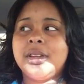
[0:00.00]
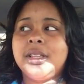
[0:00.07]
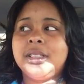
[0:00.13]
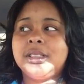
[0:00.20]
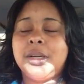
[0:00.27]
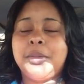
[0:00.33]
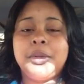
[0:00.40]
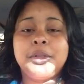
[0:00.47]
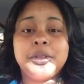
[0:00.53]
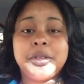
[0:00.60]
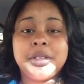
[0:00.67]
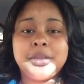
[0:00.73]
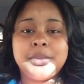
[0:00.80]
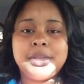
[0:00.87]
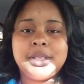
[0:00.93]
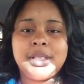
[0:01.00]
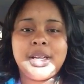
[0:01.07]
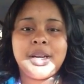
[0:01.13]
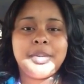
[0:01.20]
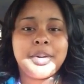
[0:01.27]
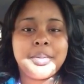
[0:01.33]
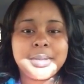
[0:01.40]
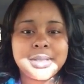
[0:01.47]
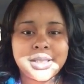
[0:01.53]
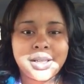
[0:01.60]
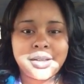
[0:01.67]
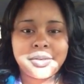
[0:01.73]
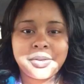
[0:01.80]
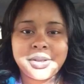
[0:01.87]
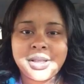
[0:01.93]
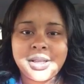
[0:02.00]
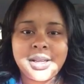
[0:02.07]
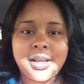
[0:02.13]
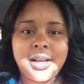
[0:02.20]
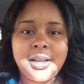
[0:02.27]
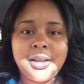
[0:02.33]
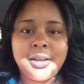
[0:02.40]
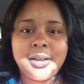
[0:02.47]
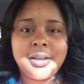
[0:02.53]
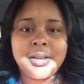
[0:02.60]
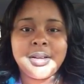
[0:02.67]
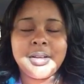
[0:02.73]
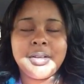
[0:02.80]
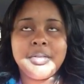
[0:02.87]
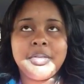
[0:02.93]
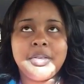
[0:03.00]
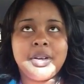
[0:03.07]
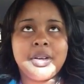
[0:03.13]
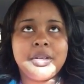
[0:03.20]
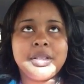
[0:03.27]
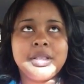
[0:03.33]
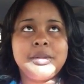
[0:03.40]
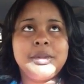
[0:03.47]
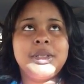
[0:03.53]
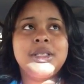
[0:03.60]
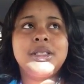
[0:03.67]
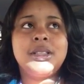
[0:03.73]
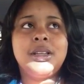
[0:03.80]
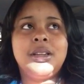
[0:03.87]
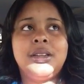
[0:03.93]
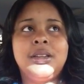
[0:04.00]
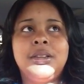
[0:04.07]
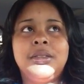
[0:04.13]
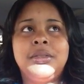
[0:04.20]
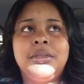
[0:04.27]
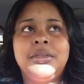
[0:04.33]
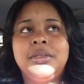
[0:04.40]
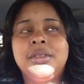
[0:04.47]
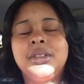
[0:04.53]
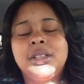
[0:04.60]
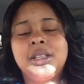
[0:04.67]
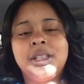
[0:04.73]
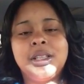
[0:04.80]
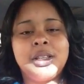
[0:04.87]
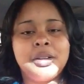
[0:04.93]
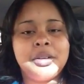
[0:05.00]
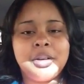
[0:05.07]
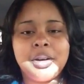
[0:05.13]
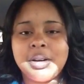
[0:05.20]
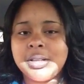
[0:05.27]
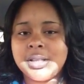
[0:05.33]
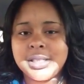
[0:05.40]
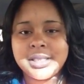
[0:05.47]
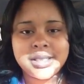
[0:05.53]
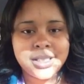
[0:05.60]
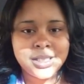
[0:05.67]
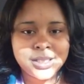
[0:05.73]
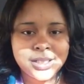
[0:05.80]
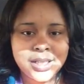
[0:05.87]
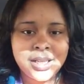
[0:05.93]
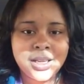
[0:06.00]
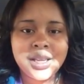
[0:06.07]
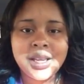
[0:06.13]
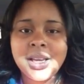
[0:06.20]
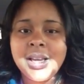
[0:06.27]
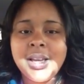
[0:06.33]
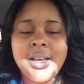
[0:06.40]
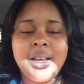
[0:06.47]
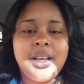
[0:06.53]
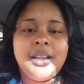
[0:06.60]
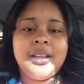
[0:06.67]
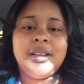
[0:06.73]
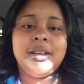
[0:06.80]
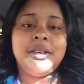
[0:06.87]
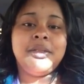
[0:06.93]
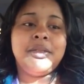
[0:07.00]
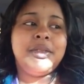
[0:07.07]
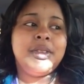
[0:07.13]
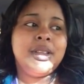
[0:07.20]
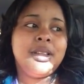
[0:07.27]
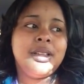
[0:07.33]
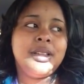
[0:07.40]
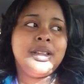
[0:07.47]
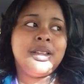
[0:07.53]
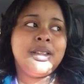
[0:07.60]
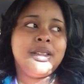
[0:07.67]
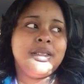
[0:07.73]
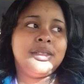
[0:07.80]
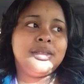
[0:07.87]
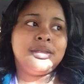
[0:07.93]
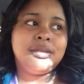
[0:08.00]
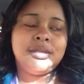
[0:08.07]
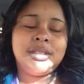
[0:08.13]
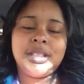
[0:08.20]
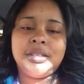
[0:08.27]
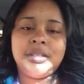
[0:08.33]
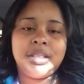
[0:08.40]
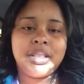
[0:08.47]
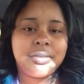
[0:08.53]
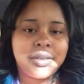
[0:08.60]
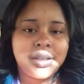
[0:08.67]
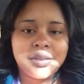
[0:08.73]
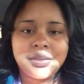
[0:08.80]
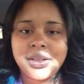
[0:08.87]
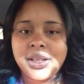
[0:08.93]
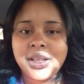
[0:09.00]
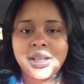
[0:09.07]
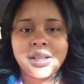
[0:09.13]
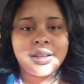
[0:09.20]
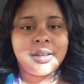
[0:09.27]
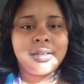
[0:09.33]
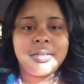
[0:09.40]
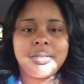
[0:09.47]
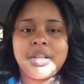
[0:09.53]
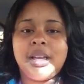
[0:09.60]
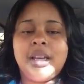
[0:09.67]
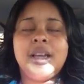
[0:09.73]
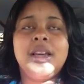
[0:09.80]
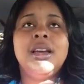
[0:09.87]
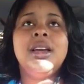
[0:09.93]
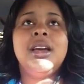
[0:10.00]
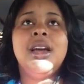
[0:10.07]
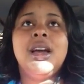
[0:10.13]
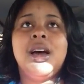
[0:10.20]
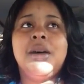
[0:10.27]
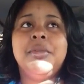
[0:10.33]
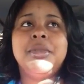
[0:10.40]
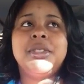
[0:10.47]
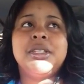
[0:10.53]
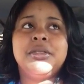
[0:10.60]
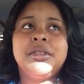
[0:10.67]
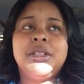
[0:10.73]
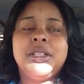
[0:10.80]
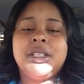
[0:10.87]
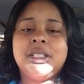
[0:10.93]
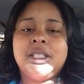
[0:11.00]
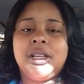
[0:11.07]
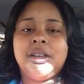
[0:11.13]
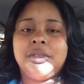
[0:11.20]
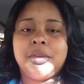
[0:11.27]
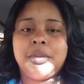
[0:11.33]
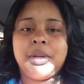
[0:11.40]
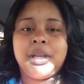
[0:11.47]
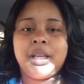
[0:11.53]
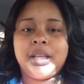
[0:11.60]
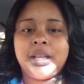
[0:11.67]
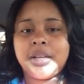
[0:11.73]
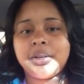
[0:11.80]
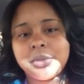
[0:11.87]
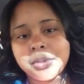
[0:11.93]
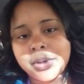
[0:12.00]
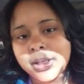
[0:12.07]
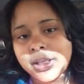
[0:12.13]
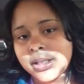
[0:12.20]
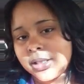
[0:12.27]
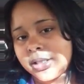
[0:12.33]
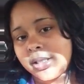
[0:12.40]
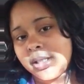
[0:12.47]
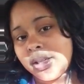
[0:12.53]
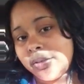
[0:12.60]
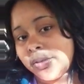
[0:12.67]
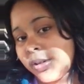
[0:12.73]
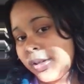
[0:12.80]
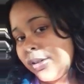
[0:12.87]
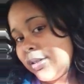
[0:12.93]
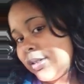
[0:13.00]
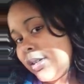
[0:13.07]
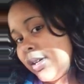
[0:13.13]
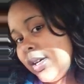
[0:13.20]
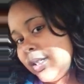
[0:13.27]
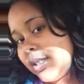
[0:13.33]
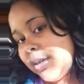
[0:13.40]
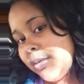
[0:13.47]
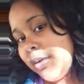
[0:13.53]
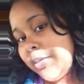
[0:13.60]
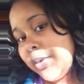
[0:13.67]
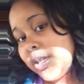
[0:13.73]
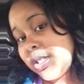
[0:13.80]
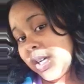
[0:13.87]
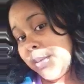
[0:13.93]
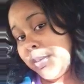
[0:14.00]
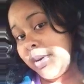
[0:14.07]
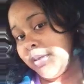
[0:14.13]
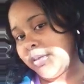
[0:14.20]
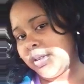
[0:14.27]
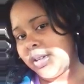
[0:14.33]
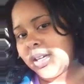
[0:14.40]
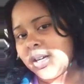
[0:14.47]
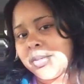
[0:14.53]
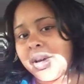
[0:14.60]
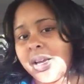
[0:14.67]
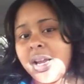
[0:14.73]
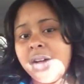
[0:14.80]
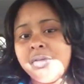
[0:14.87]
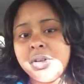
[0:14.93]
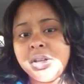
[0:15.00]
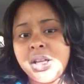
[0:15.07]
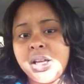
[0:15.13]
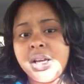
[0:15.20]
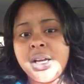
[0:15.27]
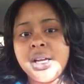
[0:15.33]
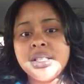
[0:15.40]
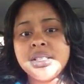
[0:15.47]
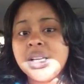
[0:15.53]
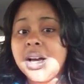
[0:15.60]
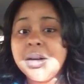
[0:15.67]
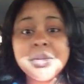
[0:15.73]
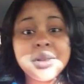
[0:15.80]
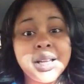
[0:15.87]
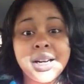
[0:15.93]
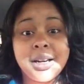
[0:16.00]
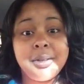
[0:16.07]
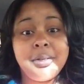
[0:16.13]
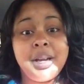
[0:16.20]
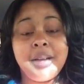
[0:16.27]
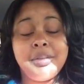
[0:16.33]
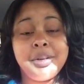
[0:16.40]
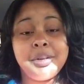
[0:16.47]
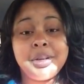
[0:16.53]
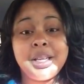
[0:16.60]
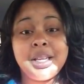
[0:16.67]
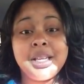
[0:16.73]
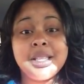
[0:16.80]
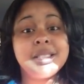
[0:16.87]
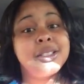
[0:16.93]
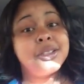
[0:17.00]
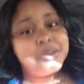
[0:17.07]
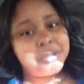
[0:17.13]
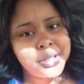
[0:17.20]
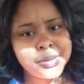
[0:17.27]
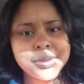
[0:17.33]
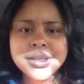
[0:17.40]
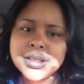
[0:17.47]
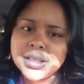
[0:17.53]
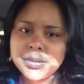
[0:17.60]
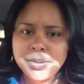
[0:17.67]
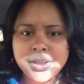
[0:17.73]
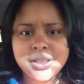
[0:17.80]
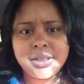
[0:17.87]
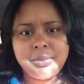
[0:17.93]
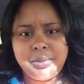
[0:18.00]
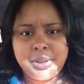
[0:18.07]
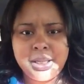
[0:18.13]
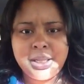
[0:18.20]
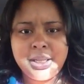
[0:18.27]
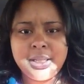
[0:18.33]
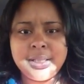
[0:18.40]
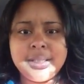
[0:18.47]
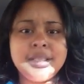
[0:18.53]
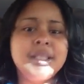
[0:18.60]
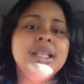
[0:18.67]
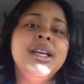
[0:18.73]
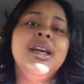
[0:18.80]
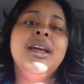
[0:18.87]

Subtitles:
It's almost Christmas time, and I'm excited for that. I love Christmas. I love, you know, the season. I love the, you know, gift-giving and all of that. It's a really good time for me to connect with my nieces and nephews. So we've been shopping for them, and I realize I'm glad I don't have no kids, because Christmas is expensive with kids.